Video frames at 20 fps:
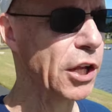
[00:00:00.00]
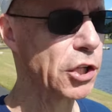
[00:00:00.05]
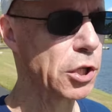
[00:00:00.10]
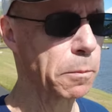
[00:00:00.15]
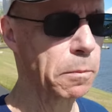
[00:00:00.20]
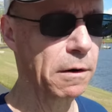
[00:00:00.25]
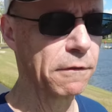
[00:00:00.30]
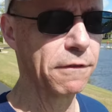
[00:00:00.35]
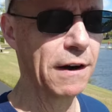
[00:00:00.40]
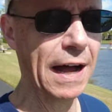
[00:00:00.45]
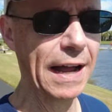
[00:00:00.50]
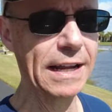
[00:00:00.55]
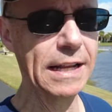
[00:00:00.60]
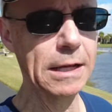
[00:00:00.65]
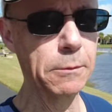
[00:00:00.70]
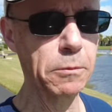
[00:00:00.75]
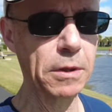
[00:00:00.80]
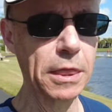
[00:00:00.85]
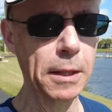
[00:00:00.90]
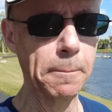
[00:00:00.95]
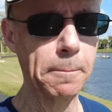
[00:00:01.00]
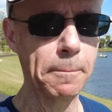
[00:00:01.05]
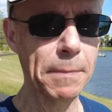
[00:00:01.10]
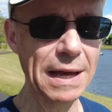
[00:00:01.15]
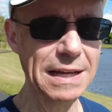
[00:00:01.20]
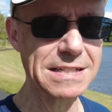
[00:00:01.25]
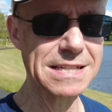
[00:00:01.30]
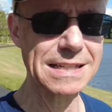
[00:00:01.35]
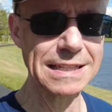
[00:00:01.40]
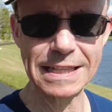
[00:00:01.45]
to provide him with the
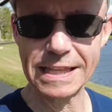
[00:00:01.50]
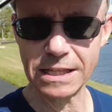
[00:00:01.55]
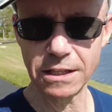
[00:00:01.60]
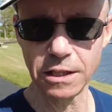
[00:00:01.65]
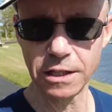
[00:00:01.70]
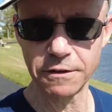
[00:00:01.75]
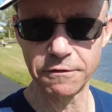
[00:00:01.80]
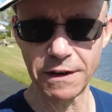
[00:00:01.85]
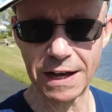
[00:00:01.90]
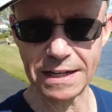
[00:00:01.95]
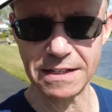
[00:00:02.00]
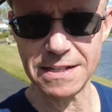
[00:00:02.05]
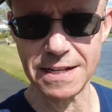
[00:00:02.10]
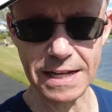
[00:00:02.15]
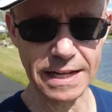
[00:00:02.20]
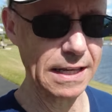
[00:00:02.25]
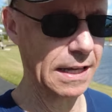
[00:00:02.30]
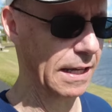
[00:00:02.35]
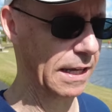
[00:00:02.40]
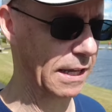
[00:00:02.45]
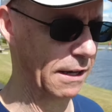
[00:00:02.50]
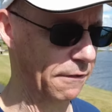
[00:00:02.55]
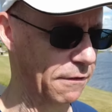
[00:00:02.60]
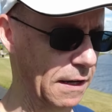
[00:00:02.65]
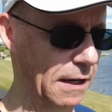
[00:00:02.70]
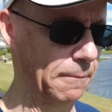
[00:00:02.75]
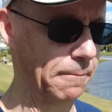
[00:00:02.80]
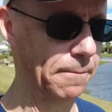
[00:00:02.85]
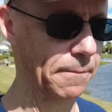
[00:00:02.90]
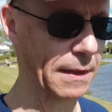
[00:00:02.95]
best legal advice I can give
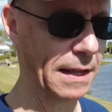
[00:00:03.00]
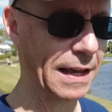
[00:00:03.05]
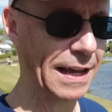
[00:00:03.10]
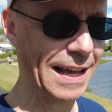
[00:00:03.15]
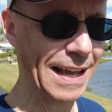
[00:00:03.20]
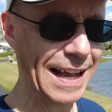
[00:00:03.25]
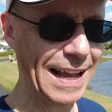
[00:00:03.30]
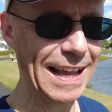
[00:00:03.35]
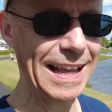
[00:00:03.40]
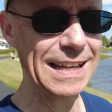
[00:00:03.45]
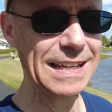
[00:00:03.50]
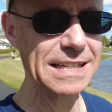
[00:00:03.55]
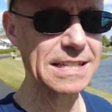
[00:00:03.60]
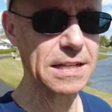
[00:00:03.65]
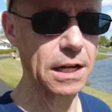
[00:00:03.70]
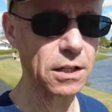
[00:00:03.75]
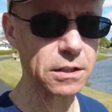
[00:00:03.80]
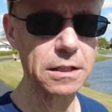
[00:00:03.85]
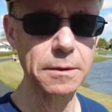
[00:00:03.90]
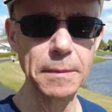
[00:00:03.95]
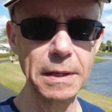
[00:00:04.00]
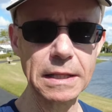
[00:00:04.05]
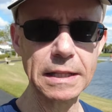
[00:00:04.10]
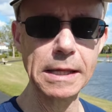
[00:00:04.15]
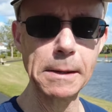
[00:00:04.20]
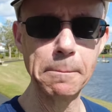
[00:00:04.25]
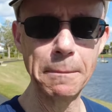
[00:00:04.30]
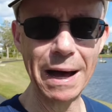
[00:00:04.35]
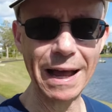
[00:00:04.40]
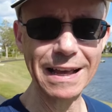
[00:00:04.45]
him. It is
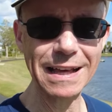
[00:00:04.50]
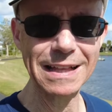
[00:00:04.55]
ultimately my